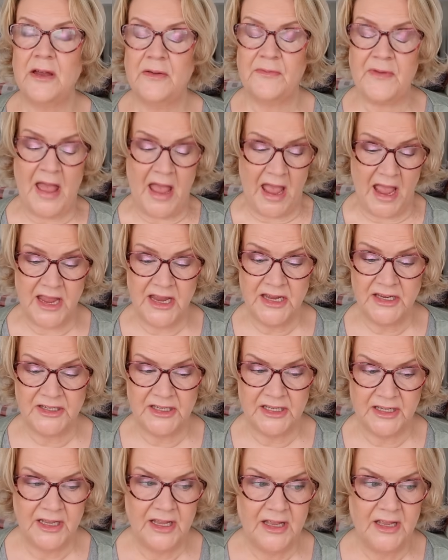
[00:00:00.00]
of
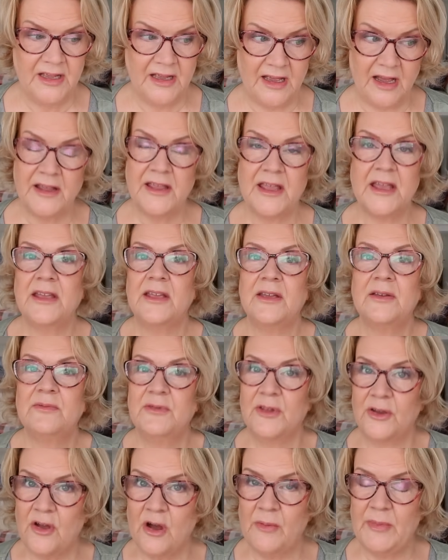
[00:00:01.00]
hate, i.e.
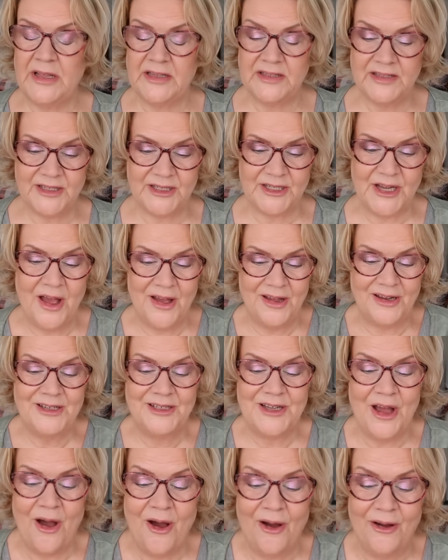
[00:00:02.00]
the comments are
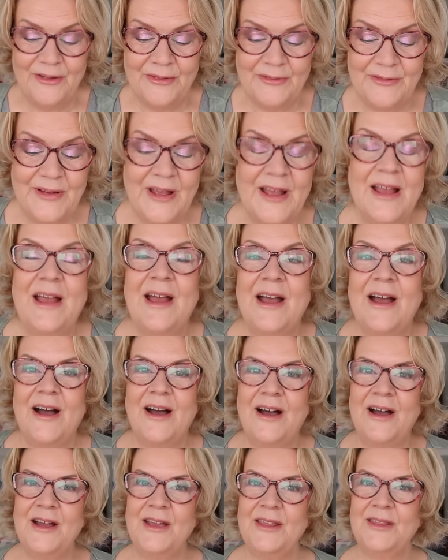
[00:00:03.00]
turned off,
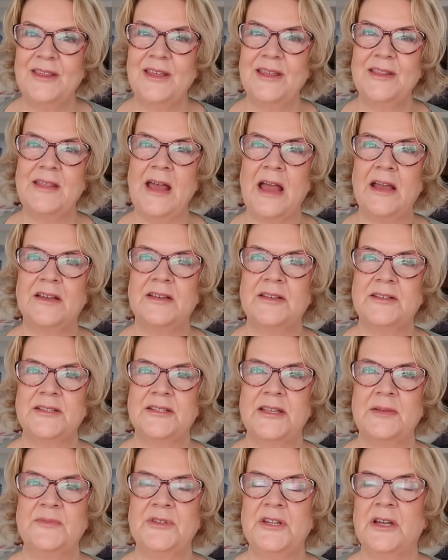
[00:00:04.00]
I think that can
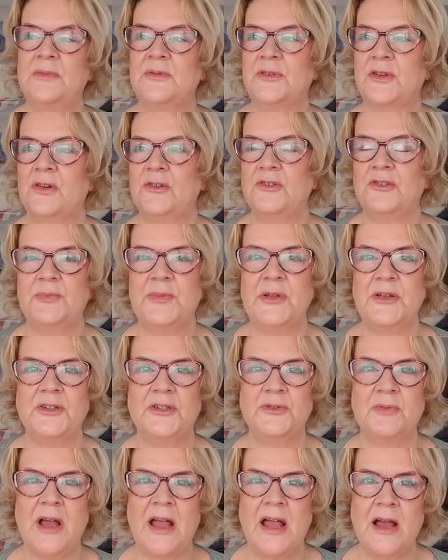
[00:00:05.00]
sometimes contribute
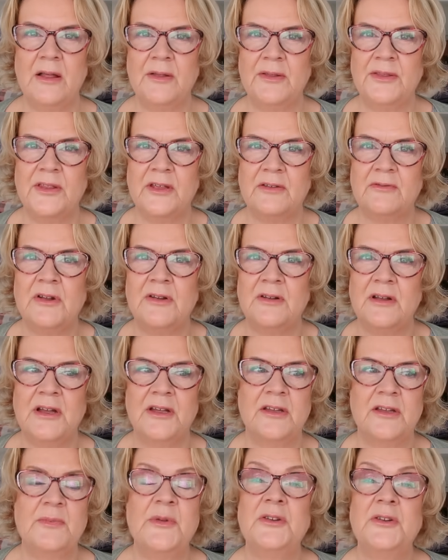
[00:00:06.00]
to a healthier
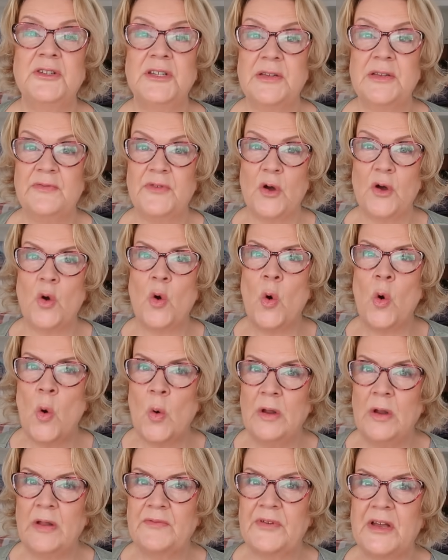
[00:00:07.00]
online community for
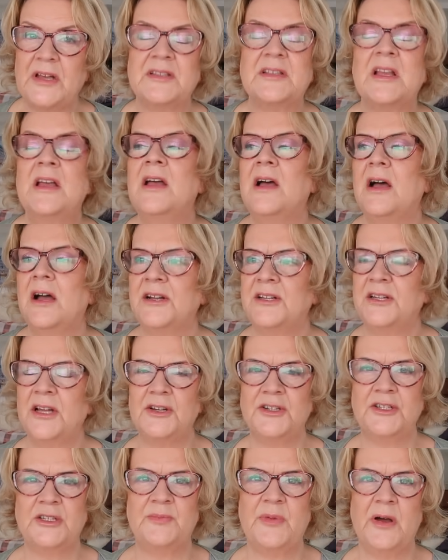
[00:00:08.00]
all of us. I
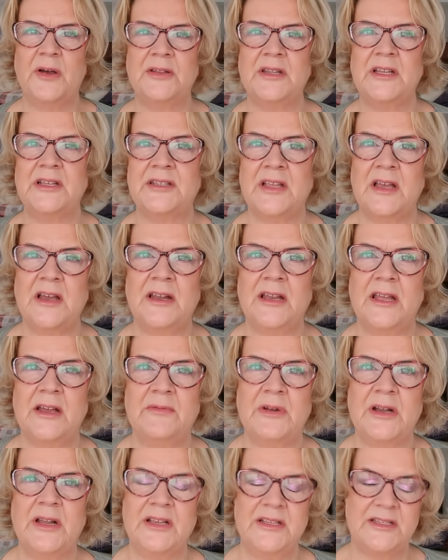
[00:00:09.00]
touched upon this earlier
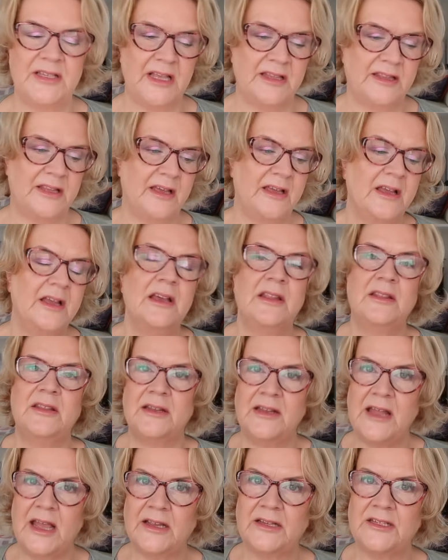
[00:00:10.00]
when I said that the
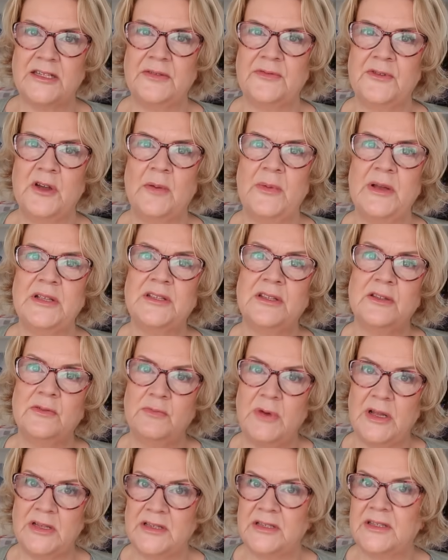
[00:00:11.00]
negative comments are the
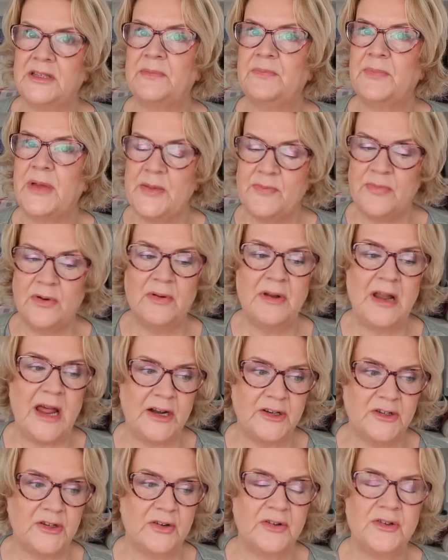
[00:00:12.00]
ones that people
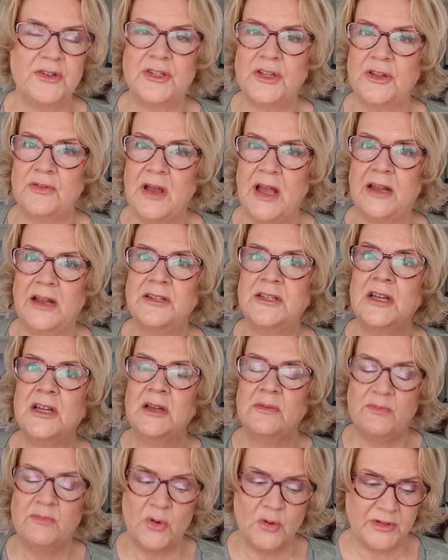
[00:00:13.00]
latch onto and
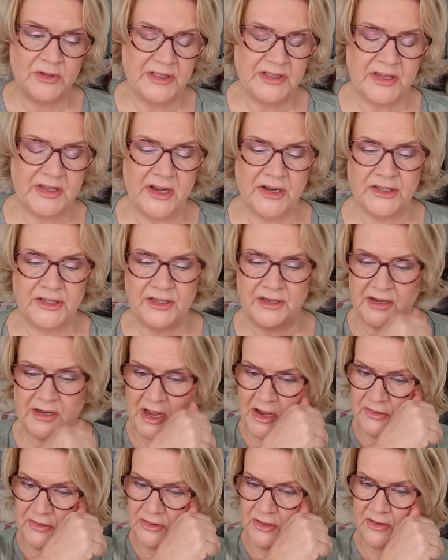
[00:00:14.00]
more discussion
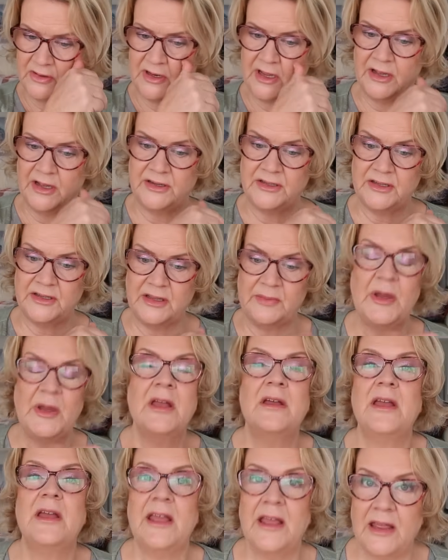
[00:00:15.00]
goes on under them
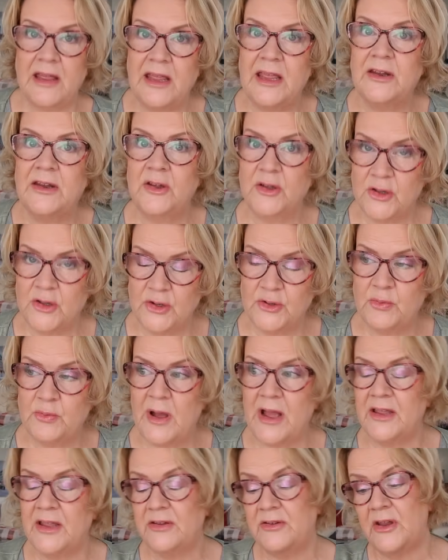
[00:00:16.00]
in a good
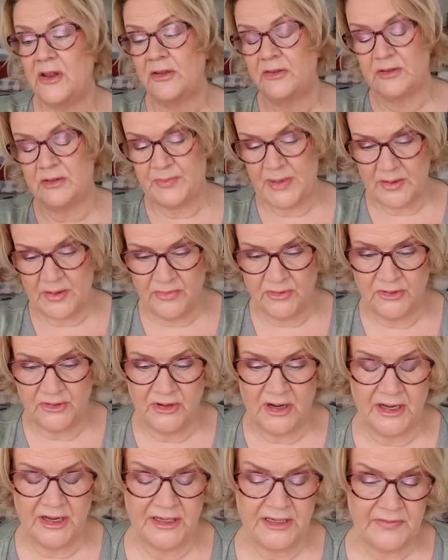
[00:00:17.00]
way, you know, because people
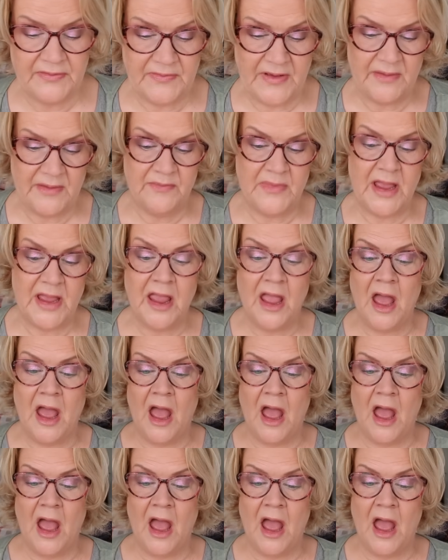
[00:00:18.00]
try and defend me.